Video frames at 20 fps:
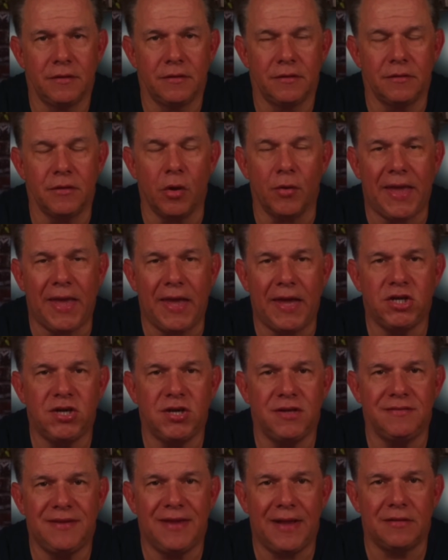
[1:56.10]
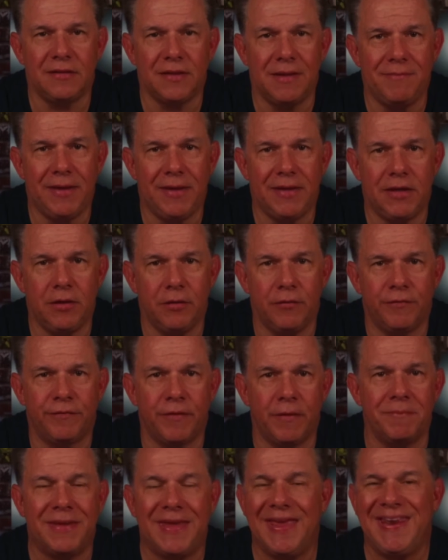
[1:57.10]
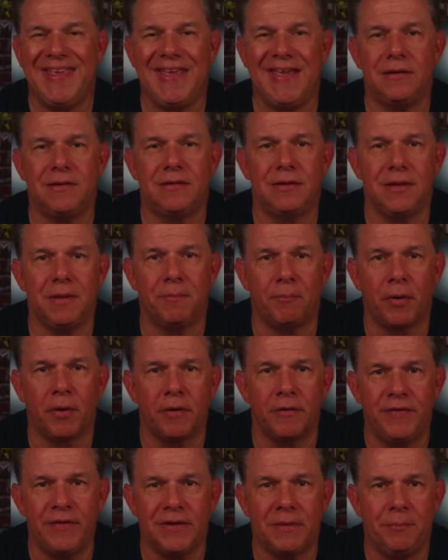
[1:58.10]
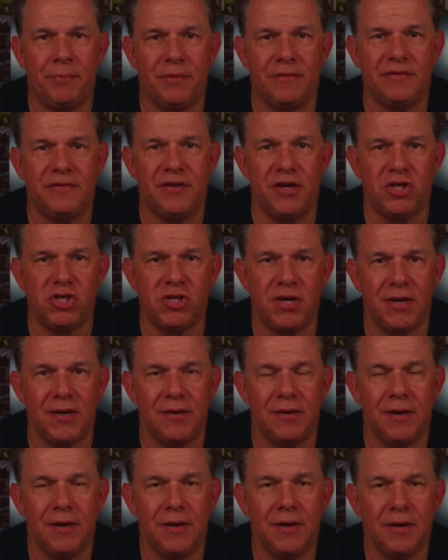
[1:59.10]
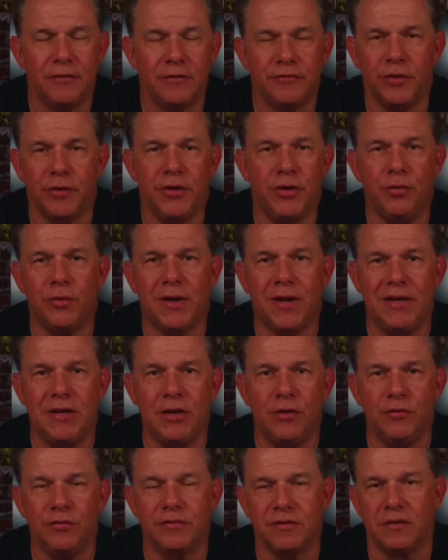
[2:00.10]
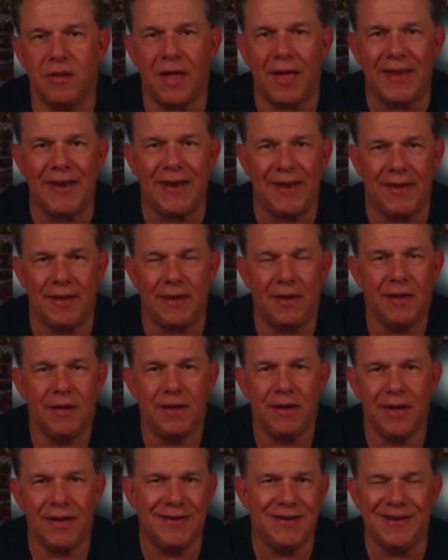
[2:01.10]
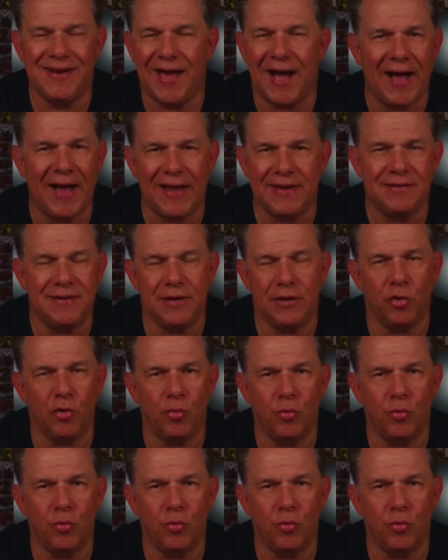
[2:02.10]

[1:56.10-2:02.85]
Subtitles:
locations that limit you from getting into the perfect position so you can use lighting in an ideal